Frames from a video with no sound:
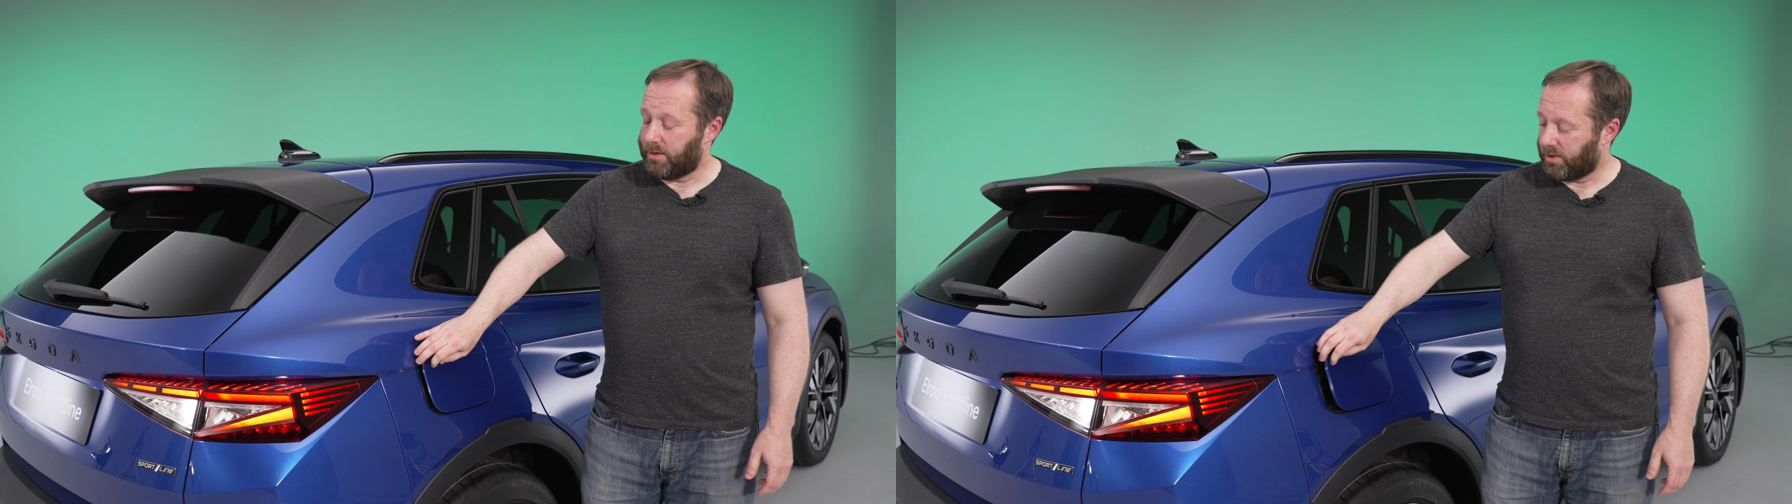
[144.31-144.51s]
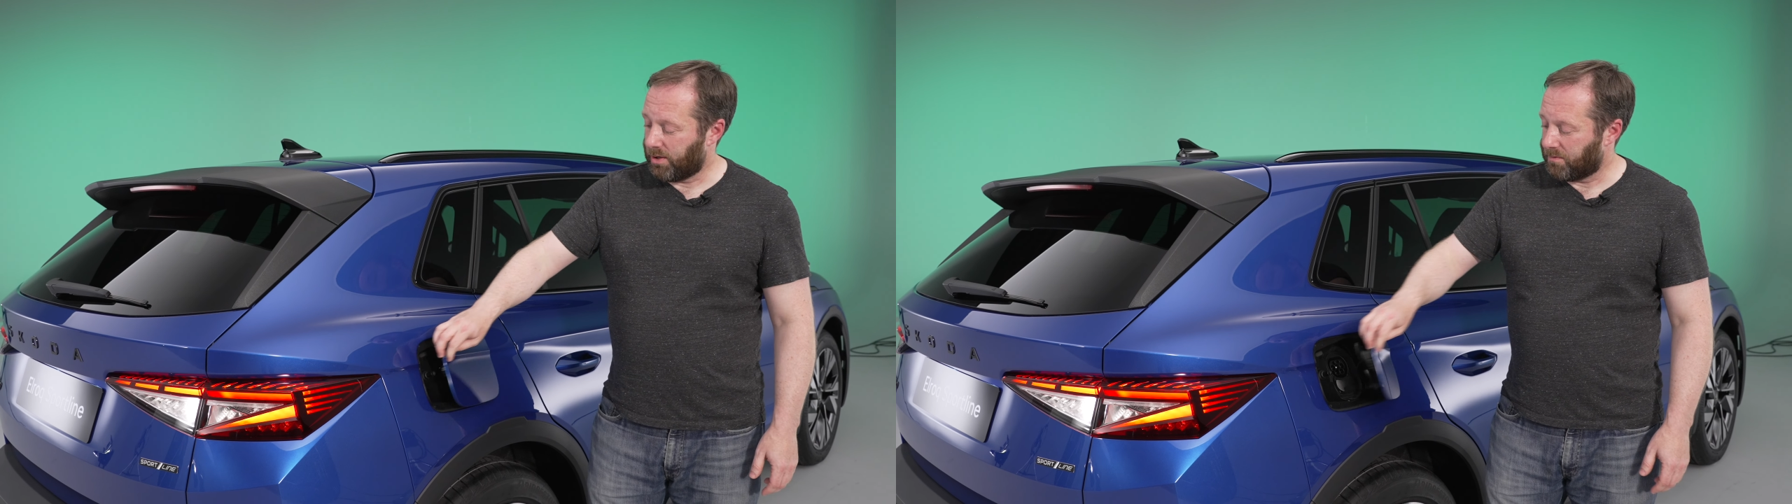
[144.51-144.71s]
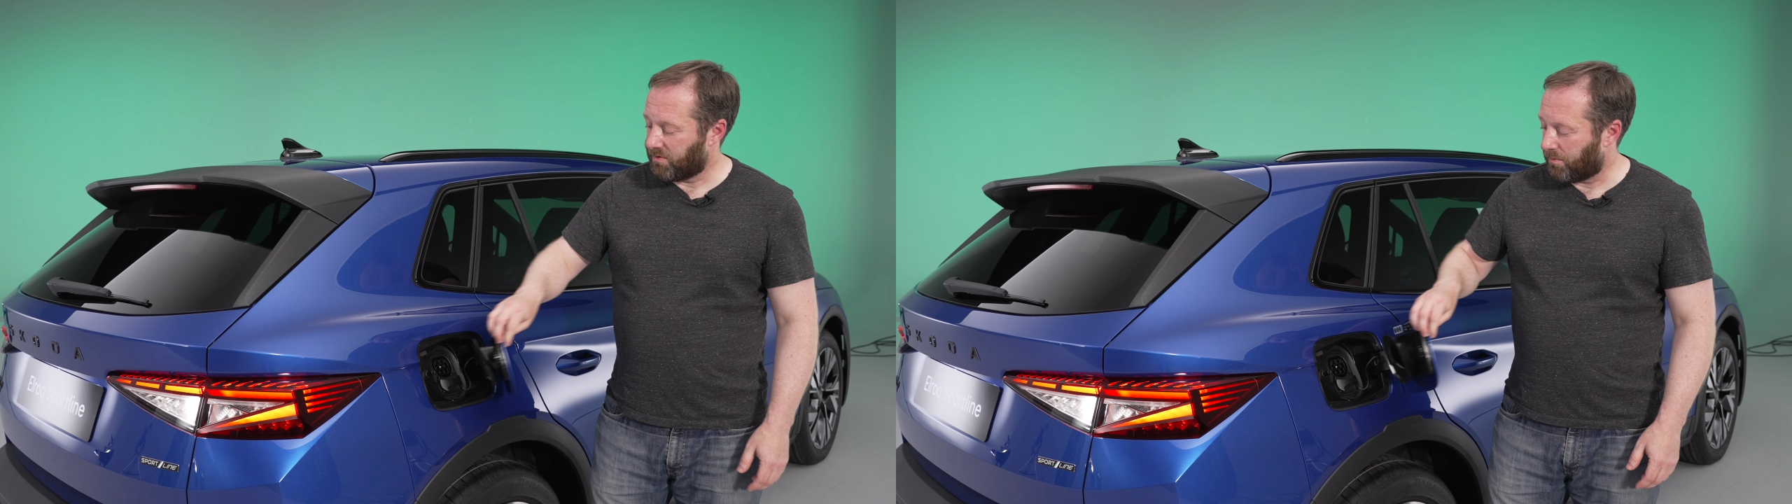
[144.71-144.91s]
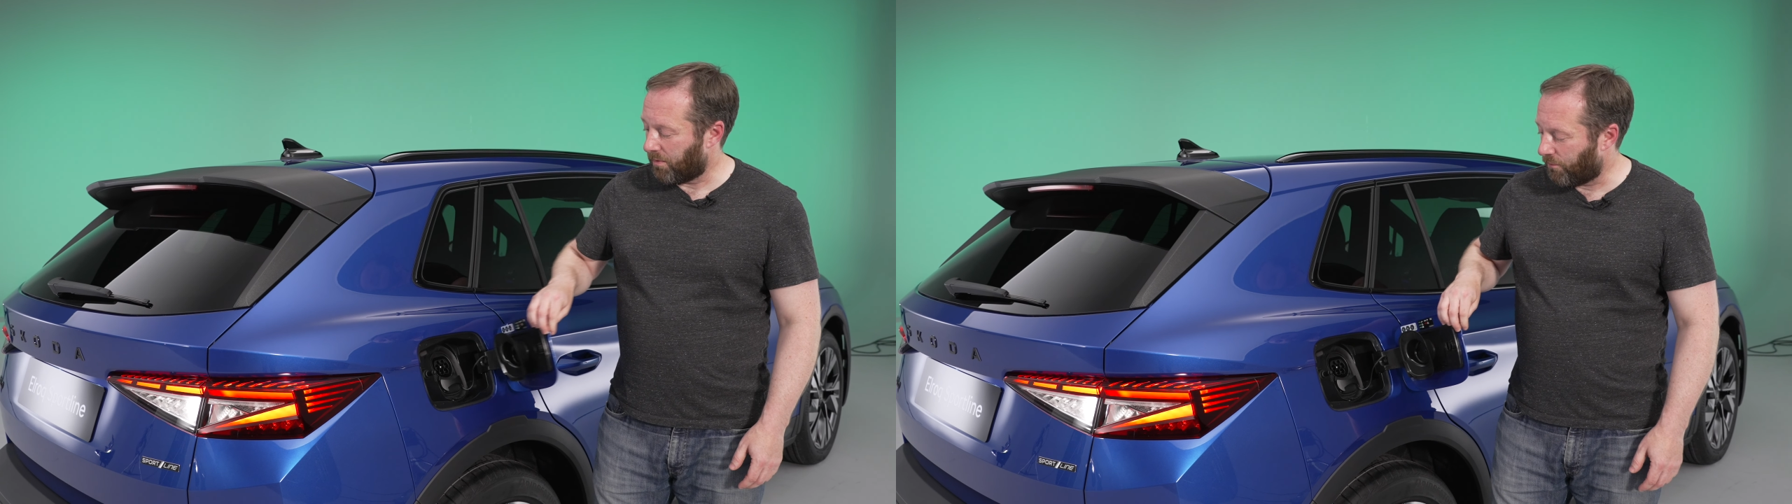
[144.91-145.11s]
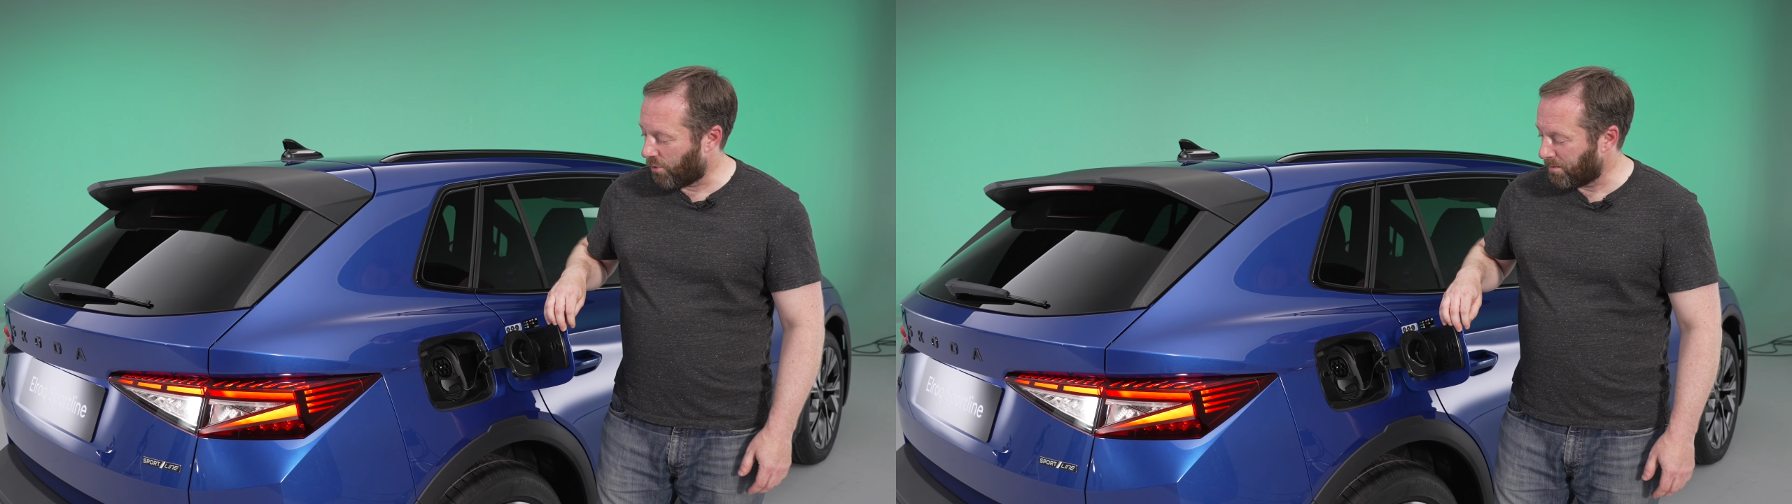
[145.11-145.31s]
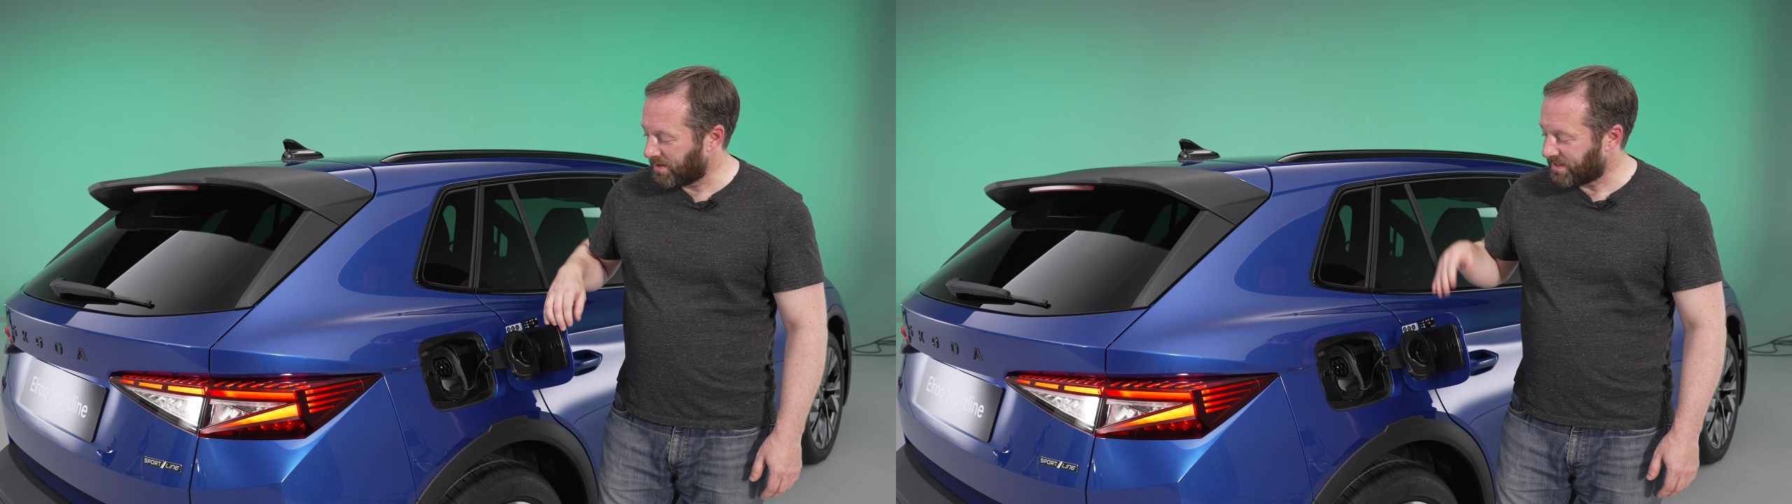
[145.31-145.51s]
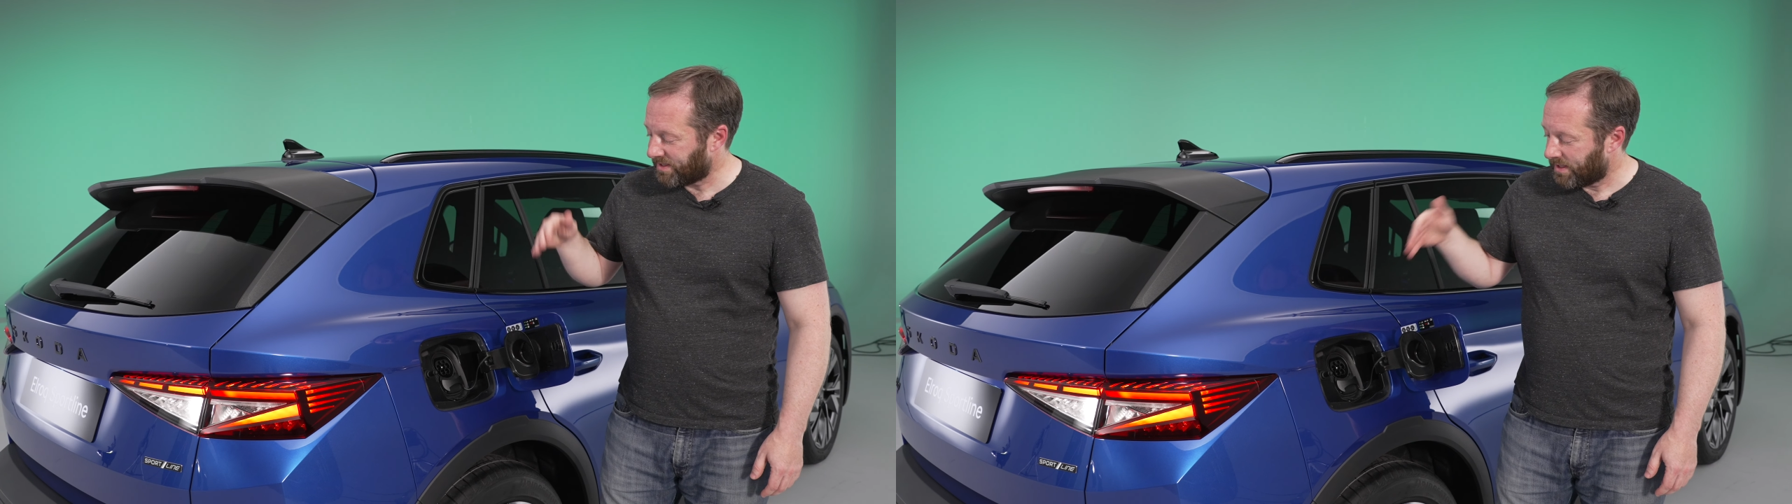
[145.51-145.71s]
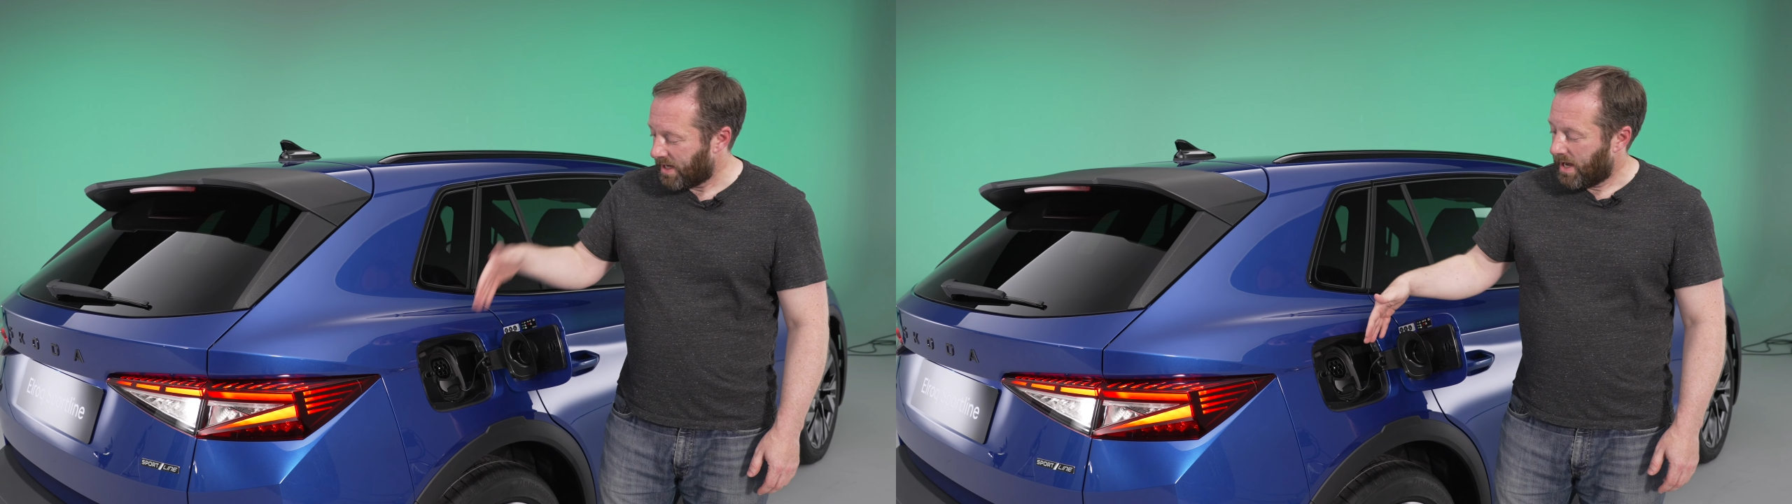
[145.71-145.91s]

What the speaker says: terms of performance,